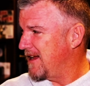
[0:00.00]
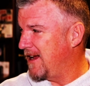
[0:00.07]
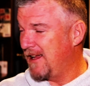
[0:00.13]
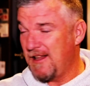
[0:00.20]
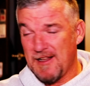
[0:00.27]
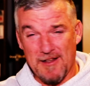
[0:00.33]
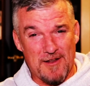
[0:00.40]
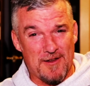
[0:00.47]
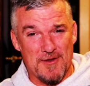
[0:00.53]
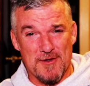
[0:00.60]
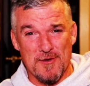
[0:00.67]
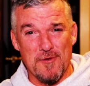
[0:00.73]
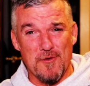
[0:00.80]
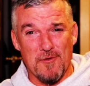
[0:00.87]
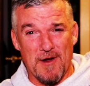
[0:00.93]
the hit at
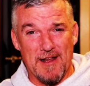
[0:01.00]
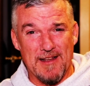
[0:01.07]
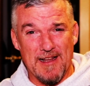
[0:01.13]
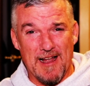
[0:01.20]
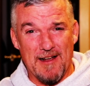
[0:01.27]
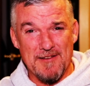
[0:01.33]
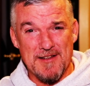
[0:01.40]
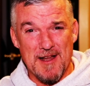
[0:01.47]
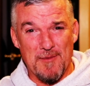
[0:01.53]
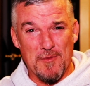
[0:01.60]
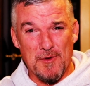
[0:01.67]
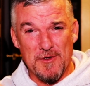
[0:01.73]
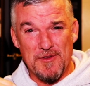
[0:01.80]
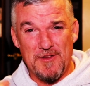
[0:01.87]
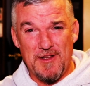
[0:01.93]
school right now. He's got
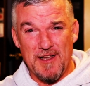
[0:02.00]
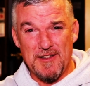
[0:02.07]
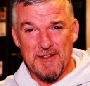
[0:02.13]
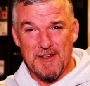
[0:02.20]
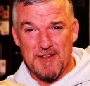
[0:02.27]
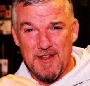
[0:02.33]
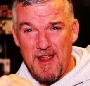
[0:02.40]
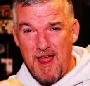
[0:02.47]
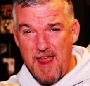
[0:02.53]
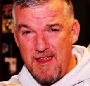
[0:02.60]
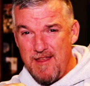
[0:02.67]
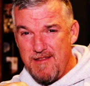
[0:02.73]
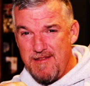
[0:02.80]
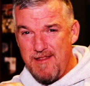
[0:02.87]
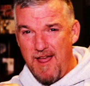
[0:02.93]
more digits. How
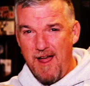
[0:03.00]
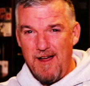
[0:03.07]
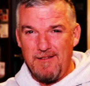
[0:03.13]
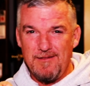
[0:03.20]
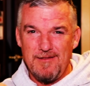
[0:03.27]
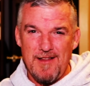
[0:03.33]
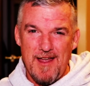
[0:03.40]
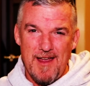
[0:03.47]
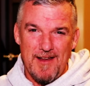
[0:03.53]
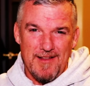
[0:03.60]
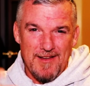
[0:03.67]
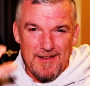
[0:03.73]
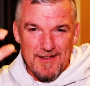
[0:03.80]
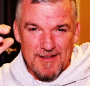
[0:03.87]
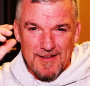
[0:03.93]
you doing,
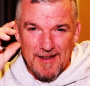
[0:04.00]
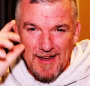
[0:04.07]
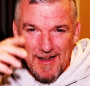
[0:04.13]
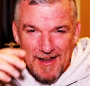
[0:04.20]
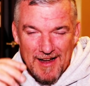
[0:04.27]
ladies?